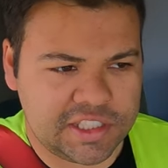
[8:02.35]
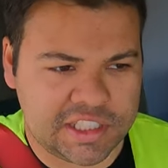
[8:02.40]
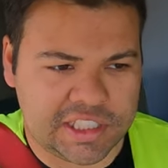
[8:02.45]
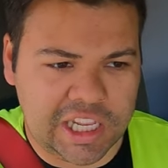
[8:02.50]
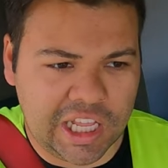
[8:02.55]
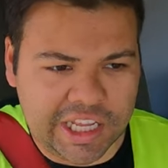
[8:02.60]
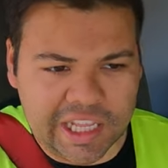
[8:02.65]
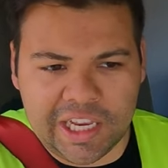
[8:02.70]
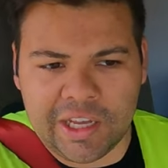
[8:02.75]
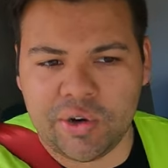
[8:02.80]
It's
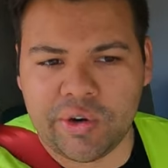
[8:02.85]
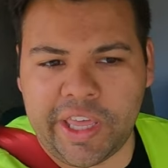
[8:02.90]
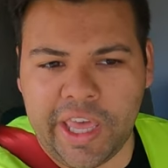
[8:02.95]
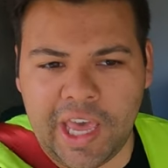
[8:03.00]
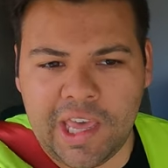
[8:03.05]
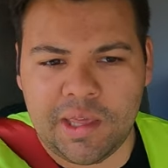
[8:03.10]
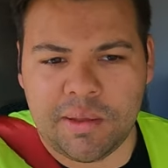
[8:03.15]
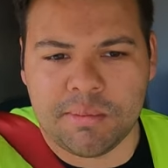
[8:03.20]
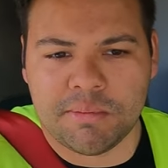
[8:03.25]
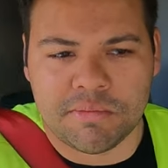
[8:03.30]
like a little
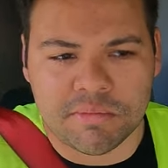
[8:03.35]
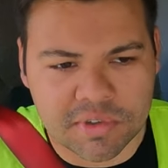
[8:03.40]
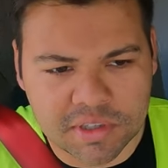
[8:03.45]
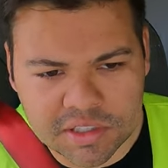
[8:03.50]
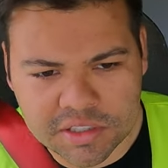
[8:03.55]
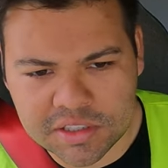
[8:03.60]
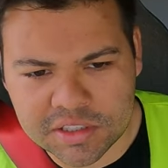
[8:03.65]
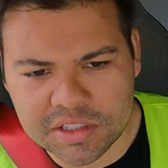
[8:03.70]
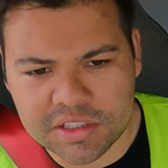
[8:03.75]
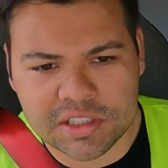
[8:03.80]
game,
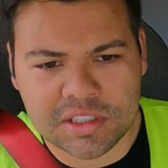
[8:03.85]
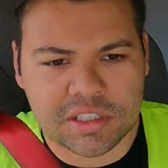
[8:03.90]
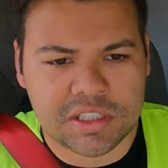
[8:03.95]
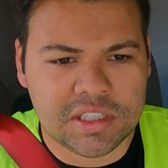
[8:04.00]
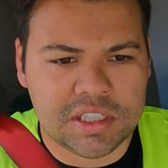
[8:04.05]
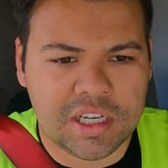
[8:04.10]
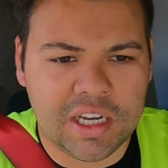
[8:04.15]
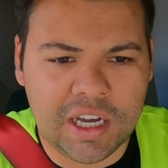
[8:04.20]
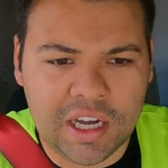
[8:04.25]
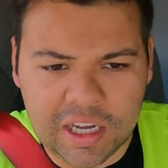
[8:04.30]

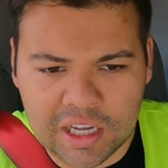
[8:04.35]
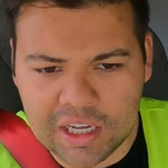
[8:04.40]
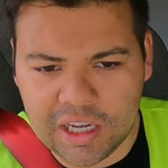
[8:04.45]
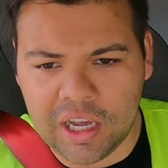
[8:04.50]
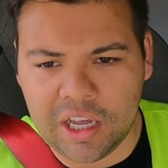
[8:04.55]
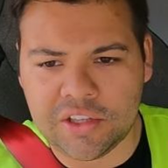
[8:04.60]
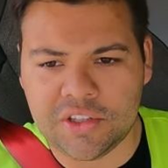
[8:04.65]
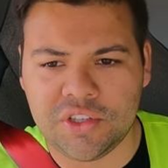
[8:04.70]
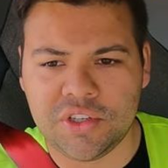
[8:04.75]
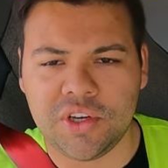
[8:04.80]

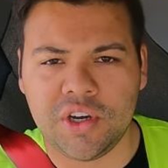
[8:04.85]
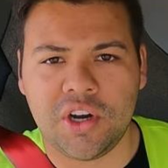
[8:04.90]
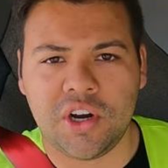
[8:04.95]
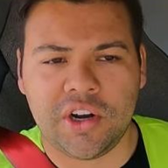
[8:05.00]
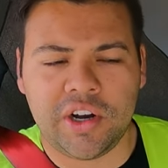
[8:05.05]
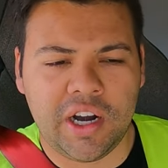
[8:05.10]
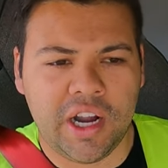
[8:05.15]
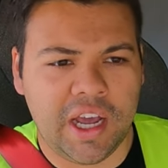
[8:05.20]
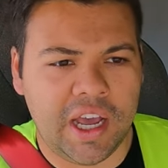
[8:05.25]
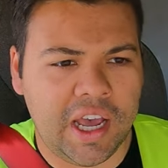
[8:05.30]
and
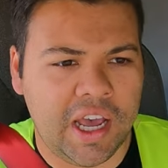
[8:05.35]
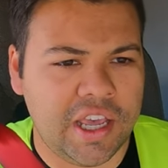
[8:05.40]
you're